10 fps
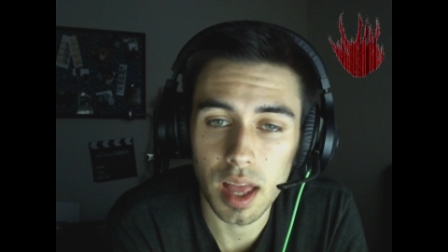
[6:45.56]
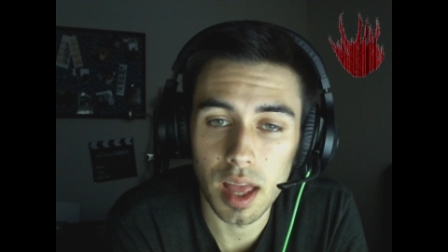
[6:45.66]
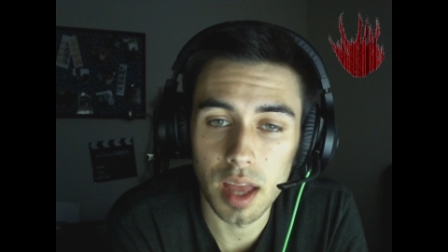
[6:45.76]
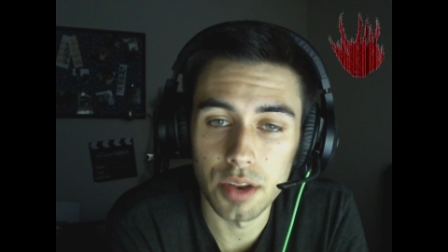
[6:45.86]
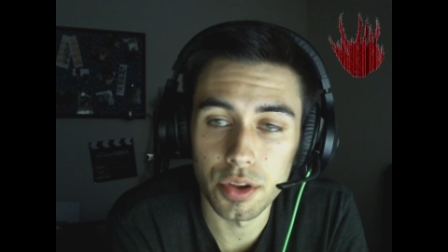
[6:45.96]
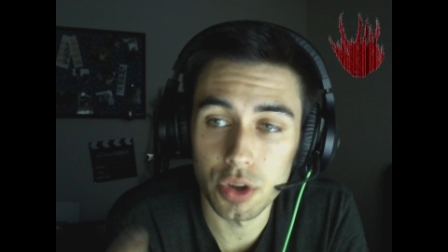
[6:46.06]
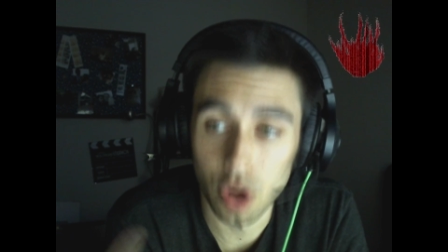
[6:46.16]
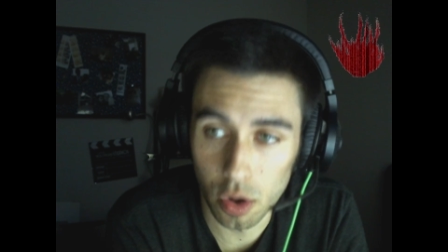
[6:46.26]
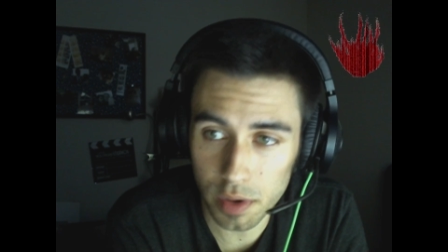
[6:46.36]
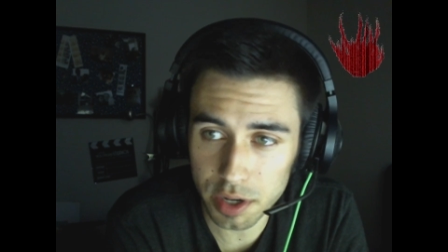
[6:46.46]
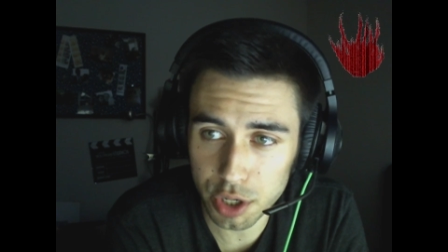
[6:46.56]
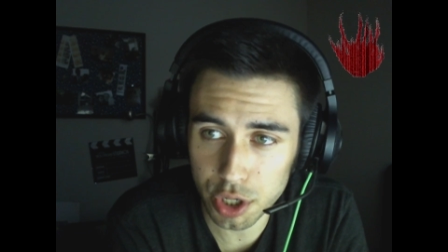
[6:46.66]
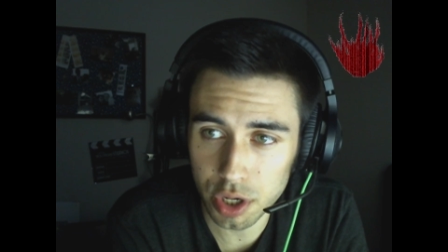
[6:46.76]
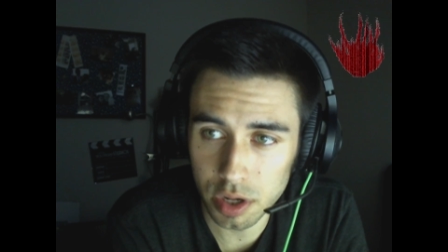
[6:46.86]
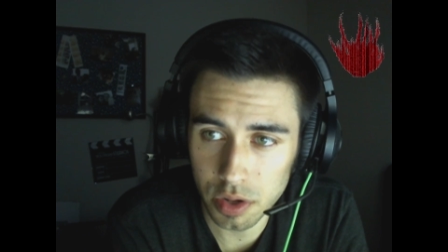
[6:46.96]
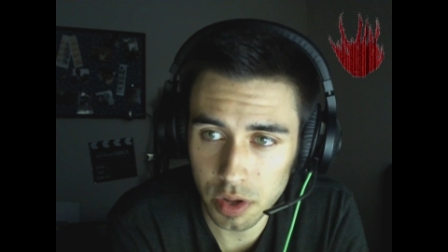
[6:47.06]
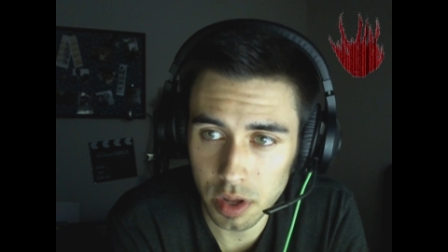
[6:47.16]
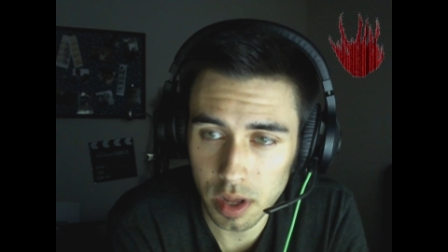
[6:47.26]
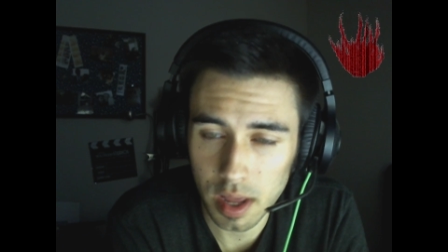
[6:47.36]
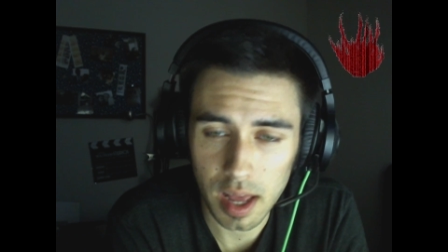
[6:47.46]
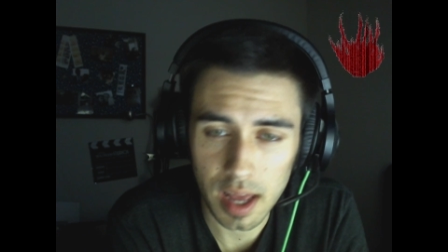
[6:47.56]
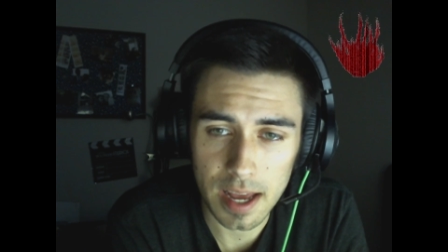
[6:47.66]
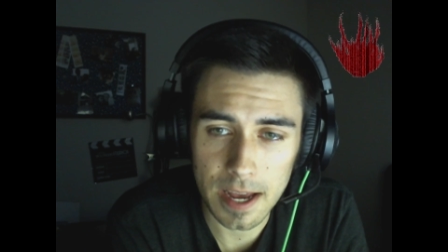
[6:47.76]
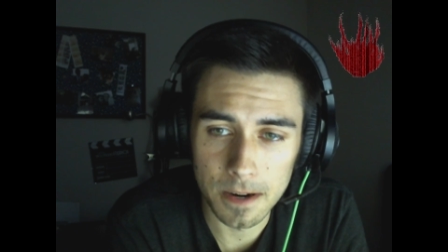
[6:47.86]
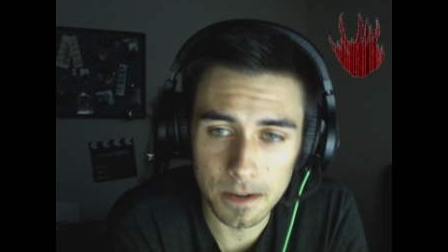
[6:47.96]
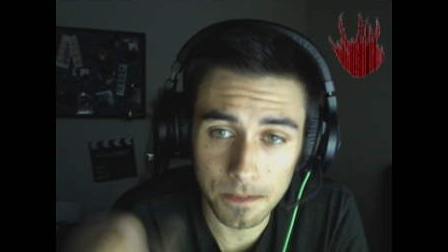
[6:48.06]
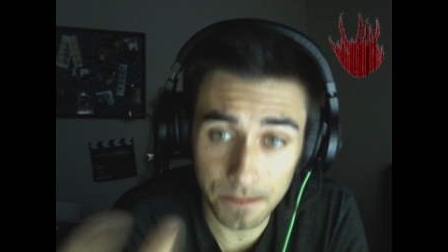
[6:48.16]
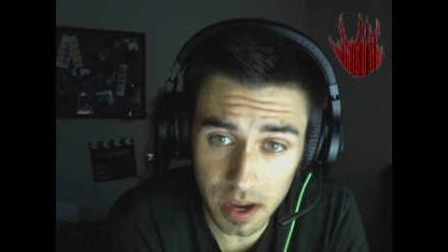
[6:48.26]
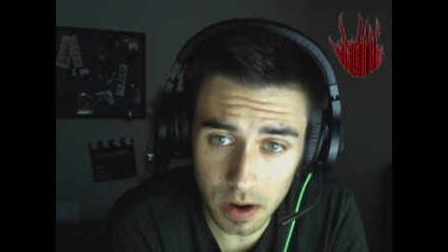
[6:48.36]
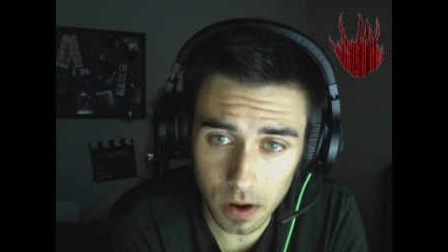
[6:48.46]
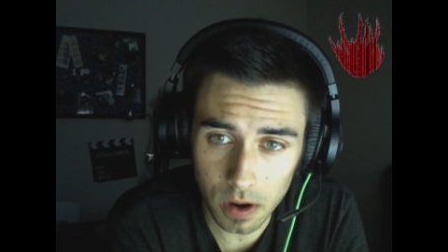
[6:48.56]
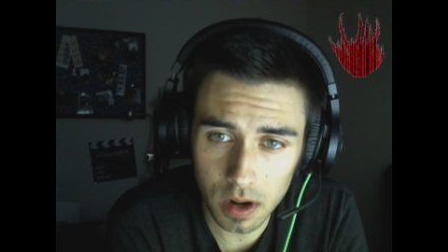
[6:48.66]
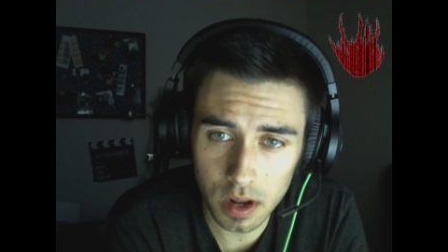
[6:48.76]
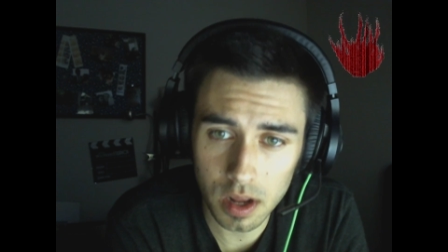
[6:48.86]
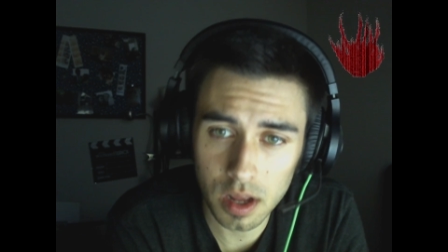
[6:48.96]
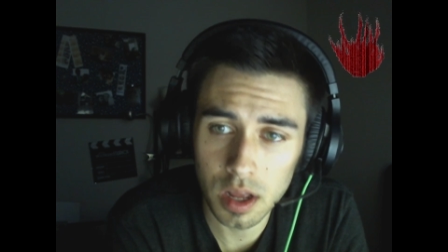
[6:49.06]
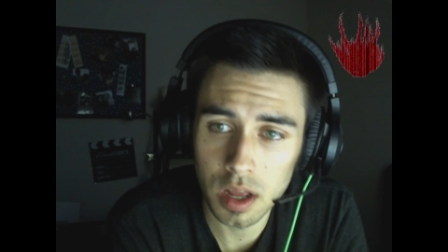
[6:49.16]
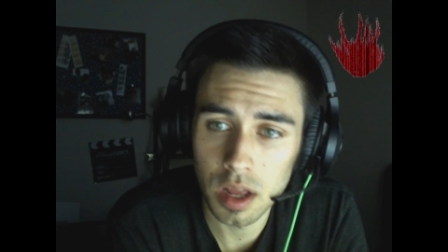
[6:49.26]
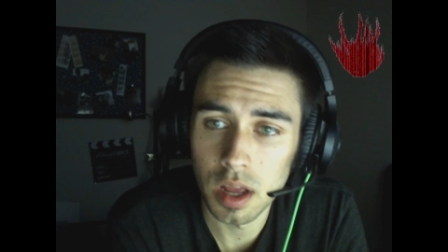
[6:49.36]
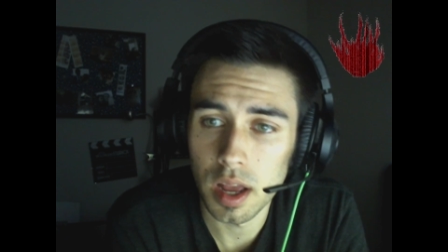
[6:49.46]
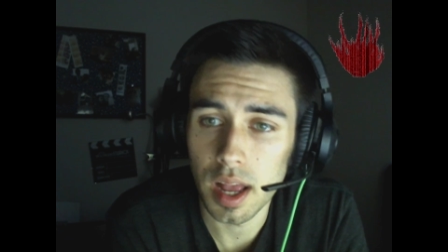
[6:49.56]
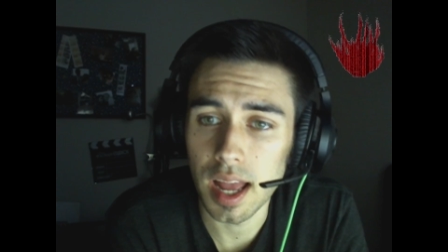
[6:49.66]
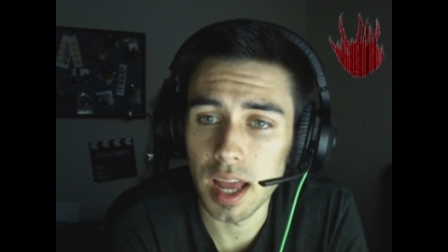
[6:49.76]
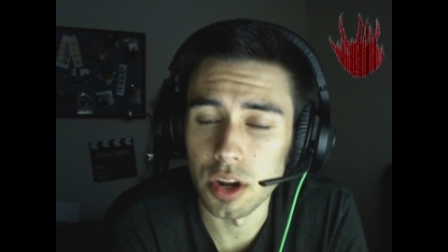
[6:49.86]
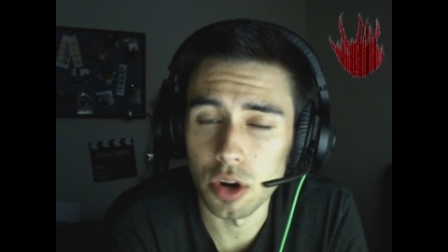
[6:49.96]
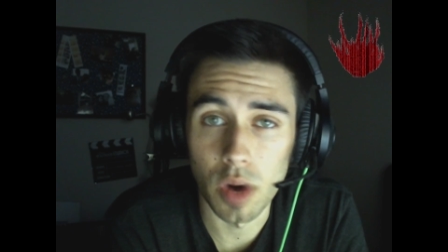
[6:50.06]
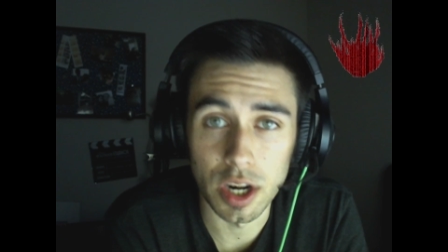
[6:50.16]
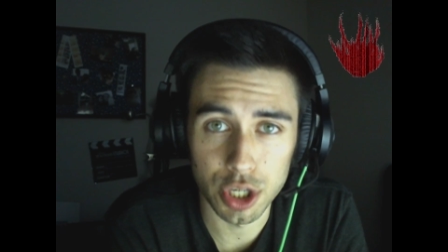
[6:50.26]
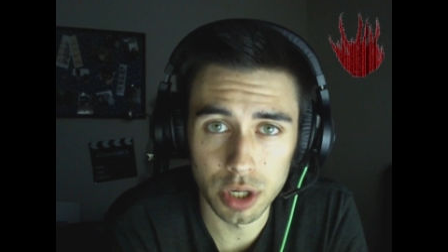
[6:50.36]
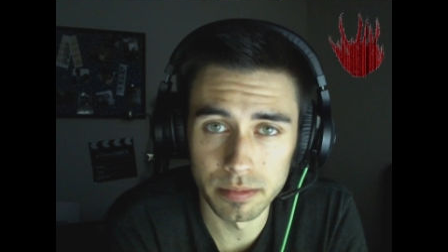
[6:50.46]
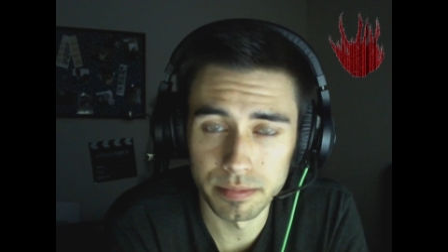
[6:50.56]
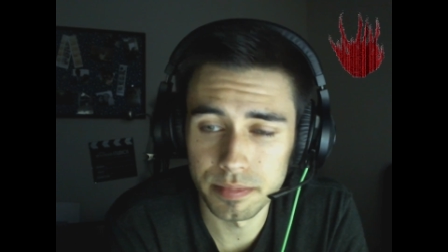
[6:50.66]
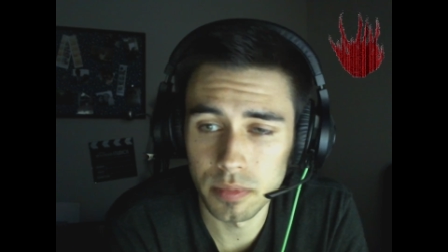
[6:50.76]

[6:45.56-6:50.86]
and courage and fear and aggression.